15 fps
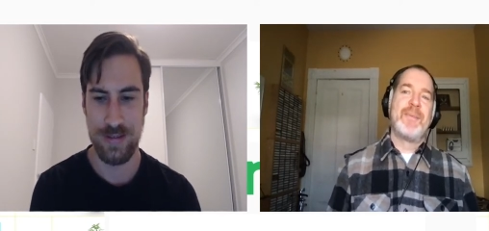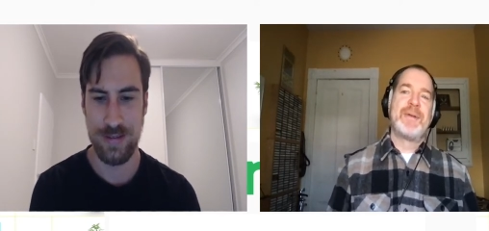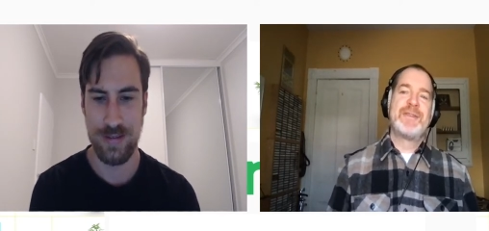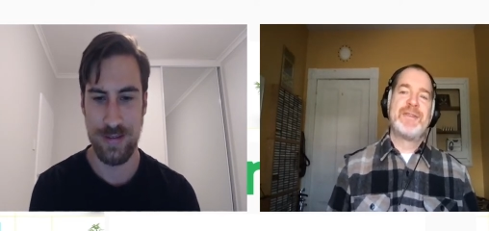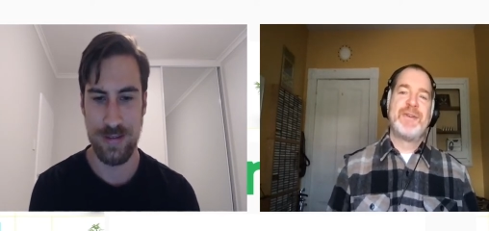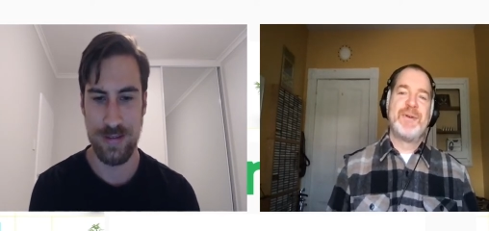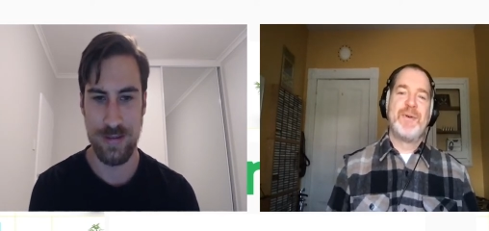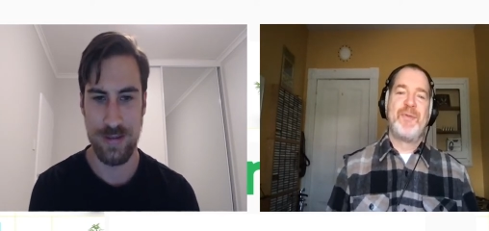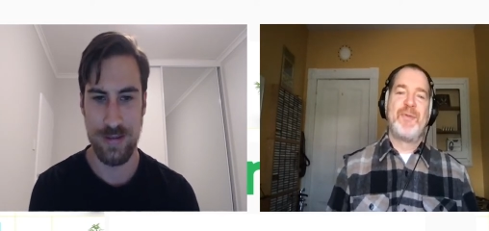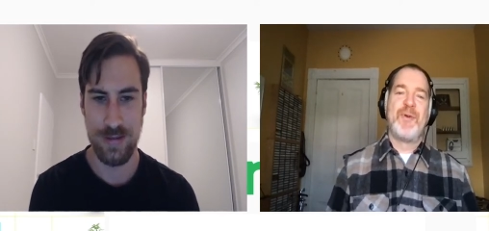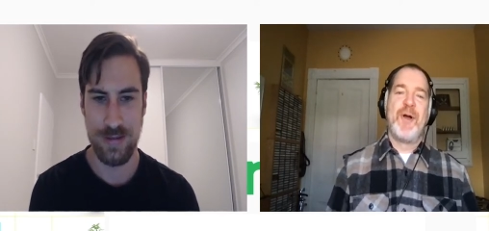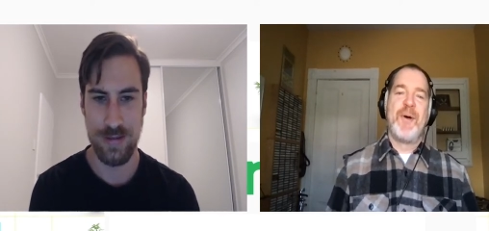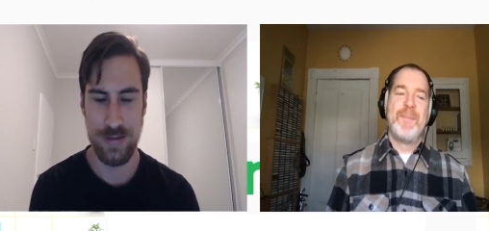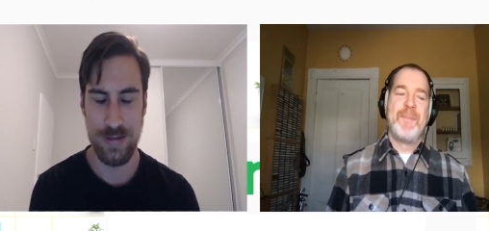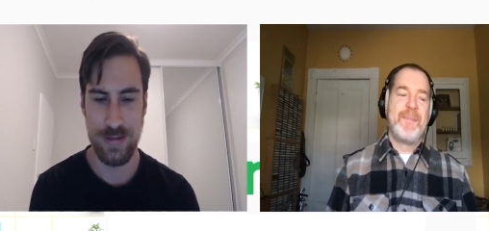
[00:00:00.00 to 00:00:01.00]
Speaker 1: coming to you
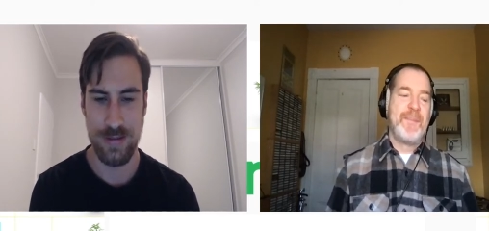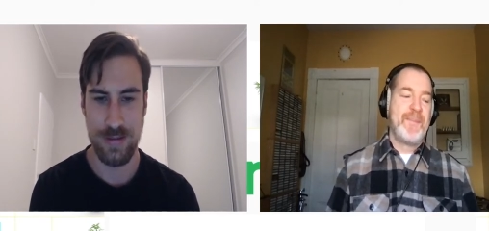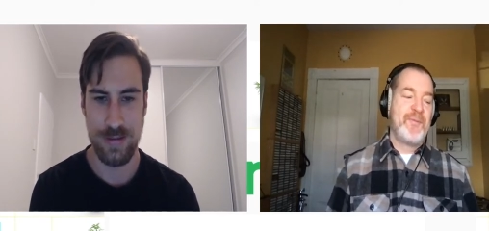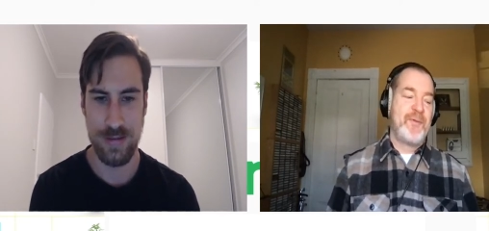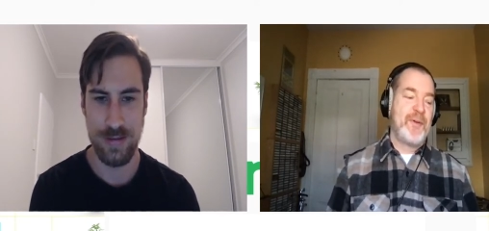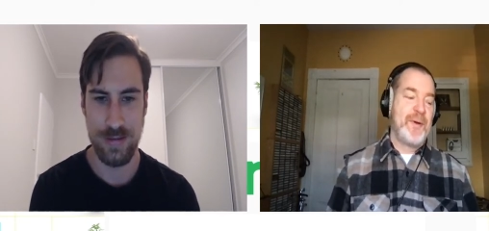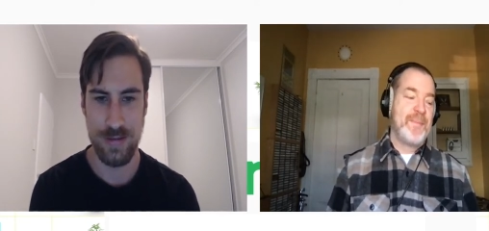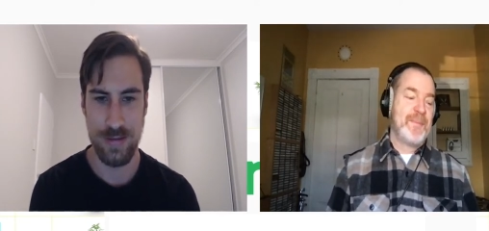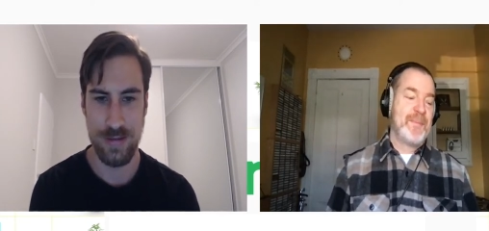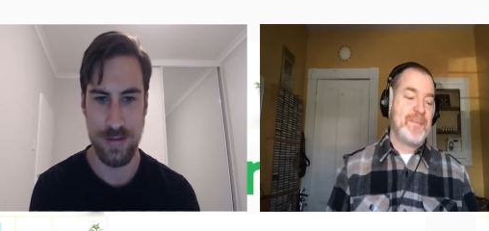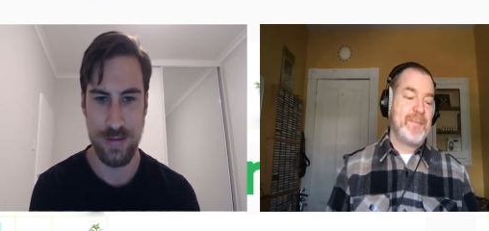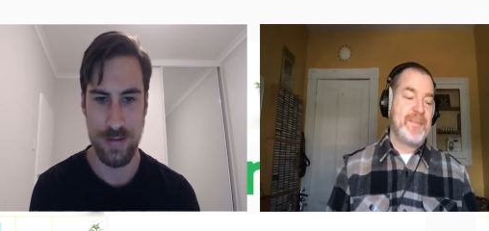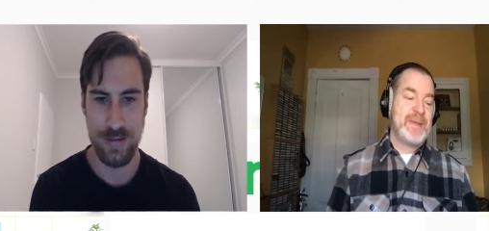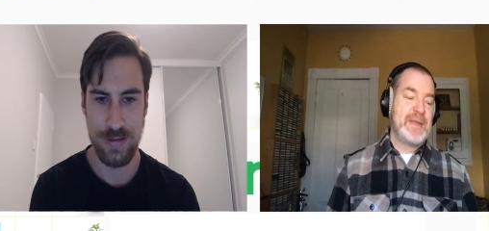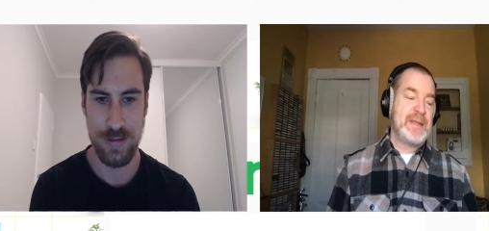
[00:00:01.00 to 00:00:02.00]
from,
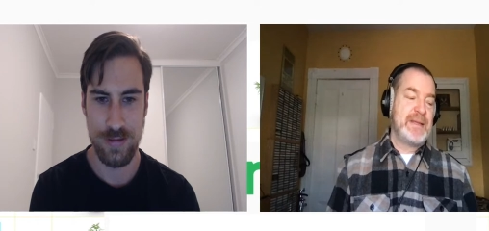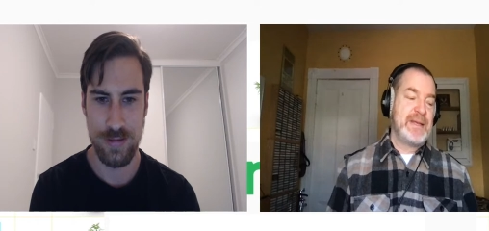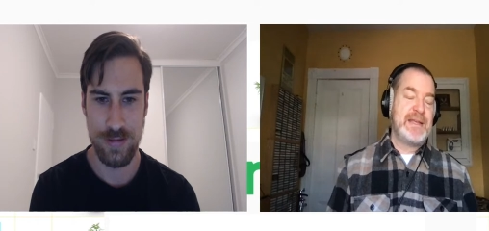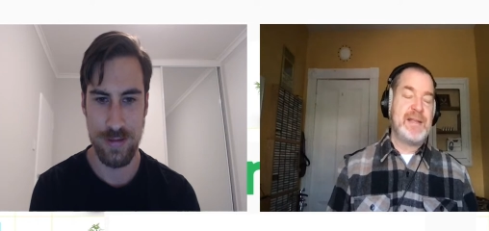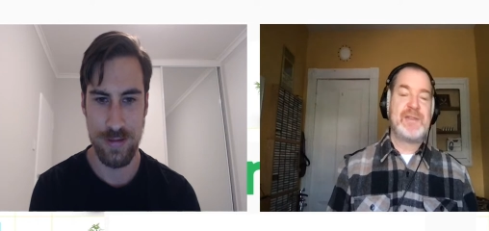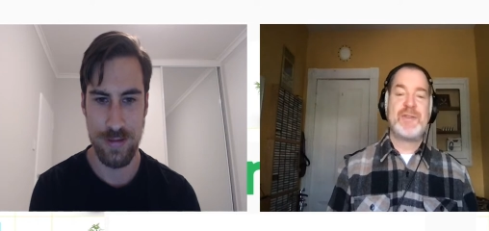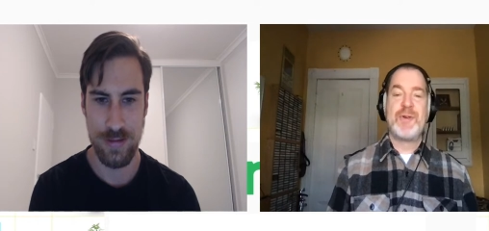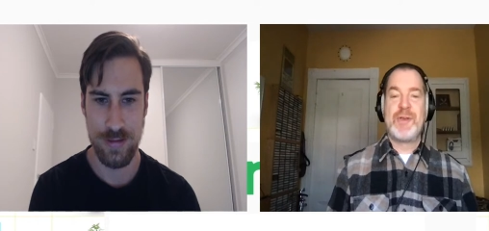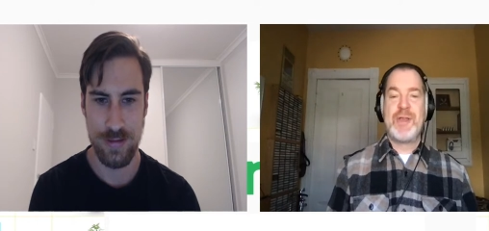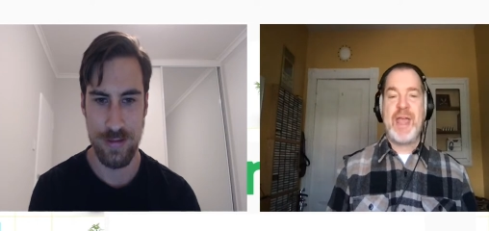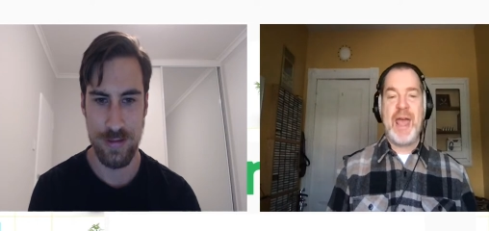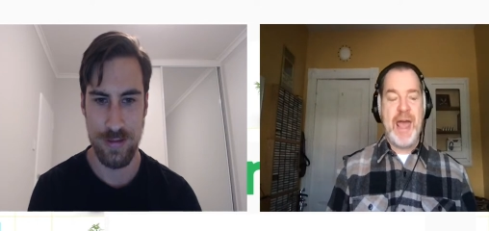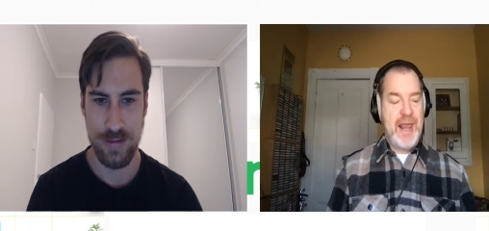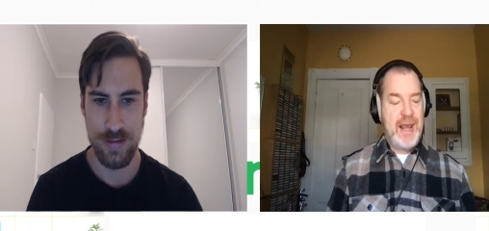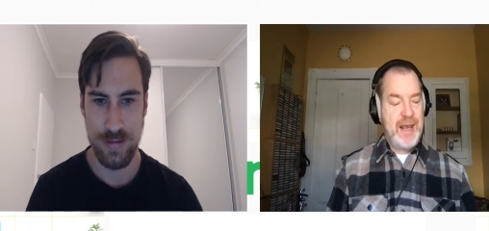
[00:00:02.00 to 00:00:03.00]
from
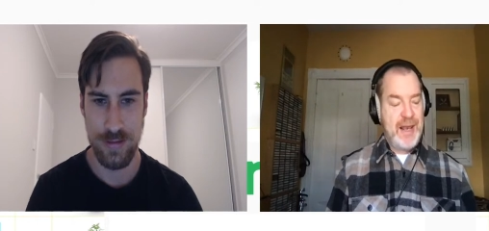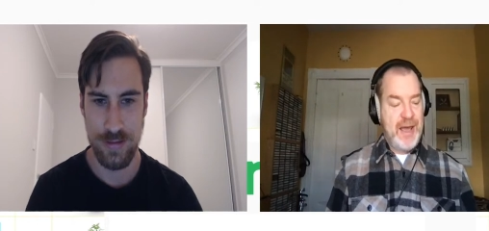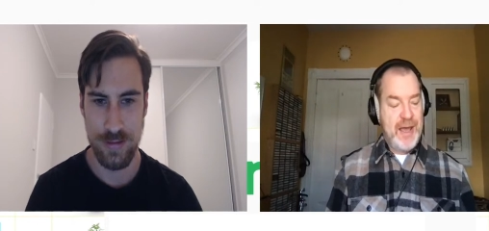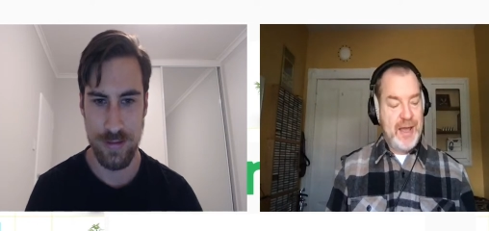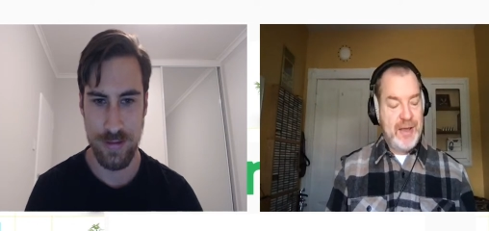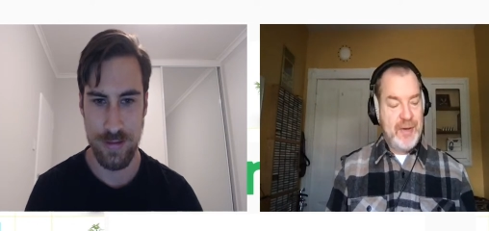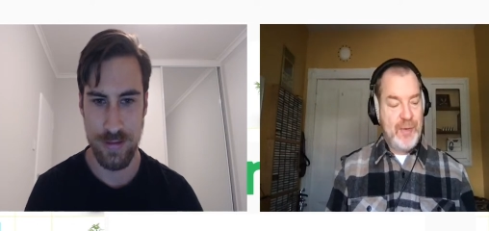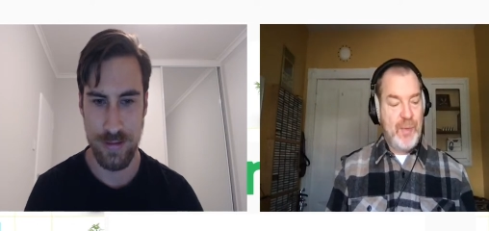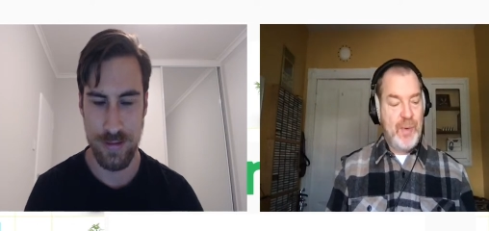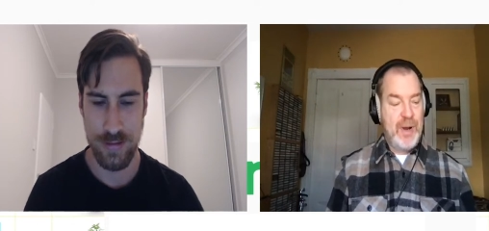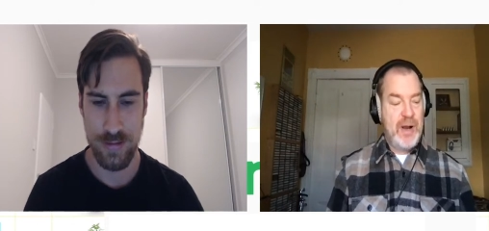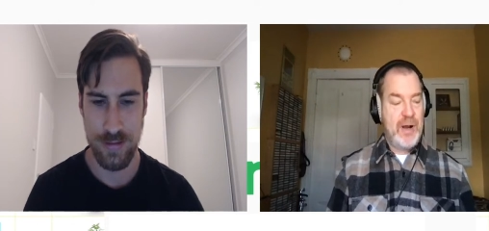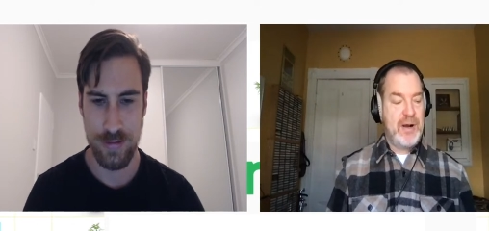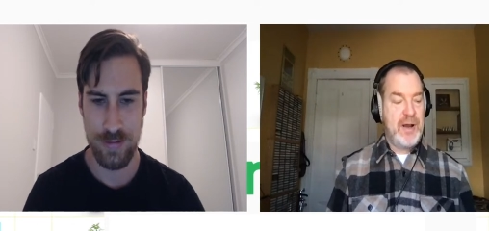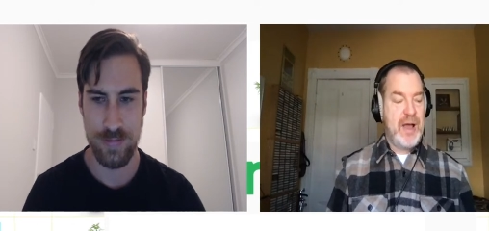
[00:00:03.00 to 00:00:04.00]
Eastern Canada,
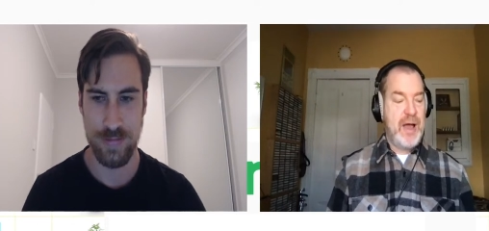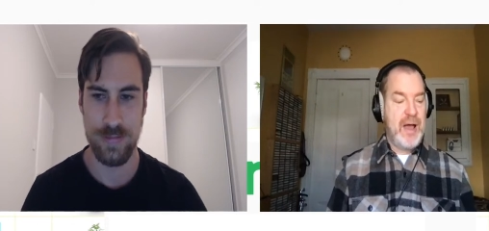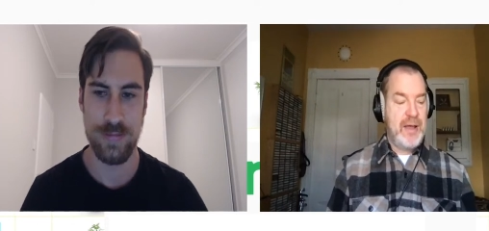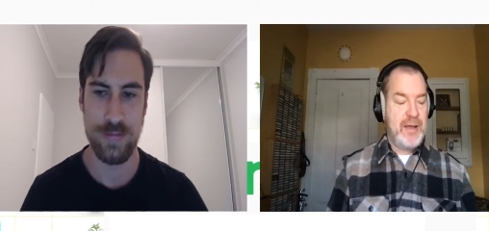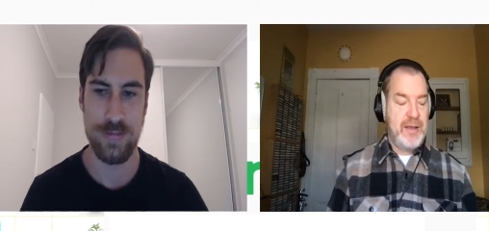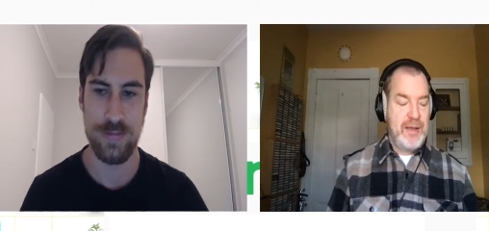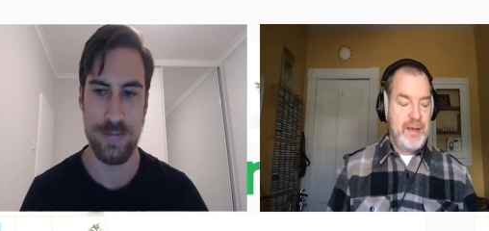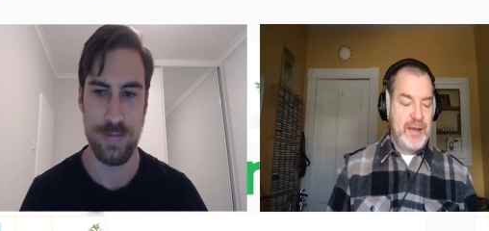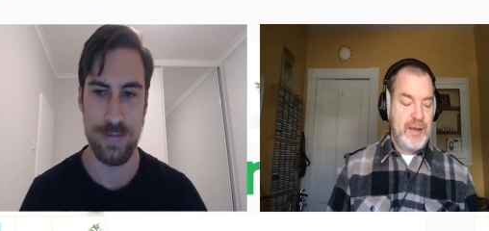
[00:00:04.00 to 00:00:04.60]
where uh,